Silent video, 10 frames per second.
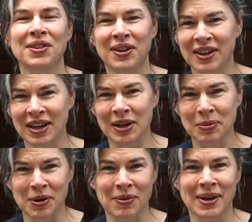looking at a
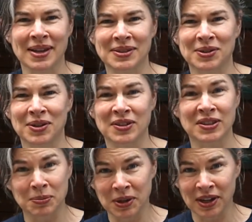Promaster or a
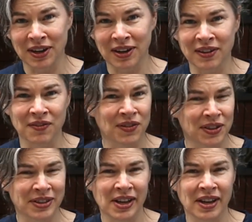Sprinter
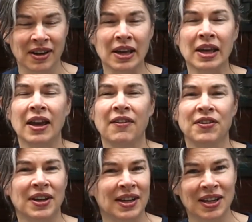conversion, if
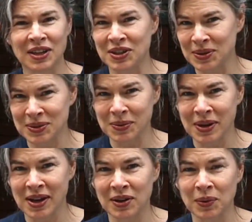you're getting a used
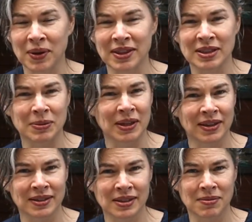one or one that's being
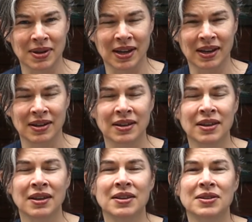custom made,
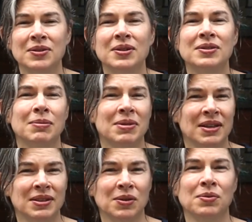those are some
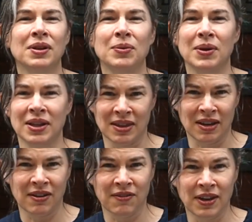things you really want to think
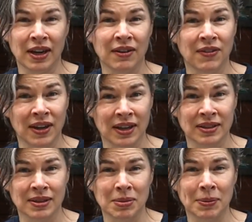of in
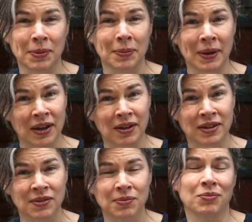advance and be
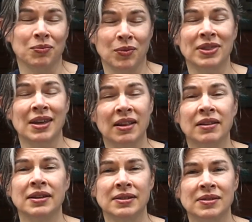prepared with that
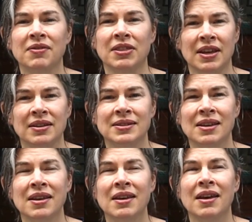list of things.
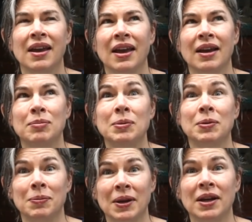And be
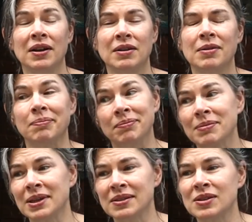prepared
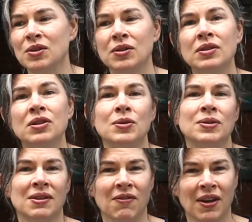because you could
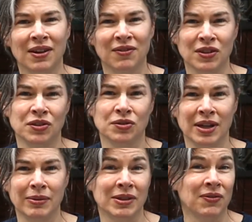lose the van of your
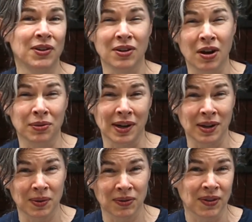dreams if you're not ready
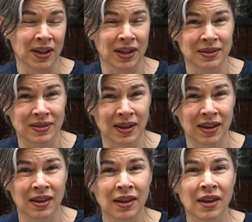with
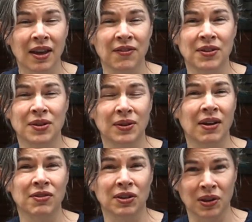financing. If you don't
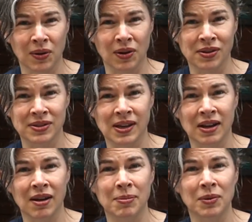have your loan all set
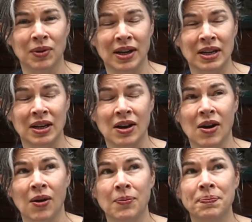up and ready to
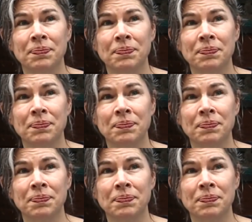go,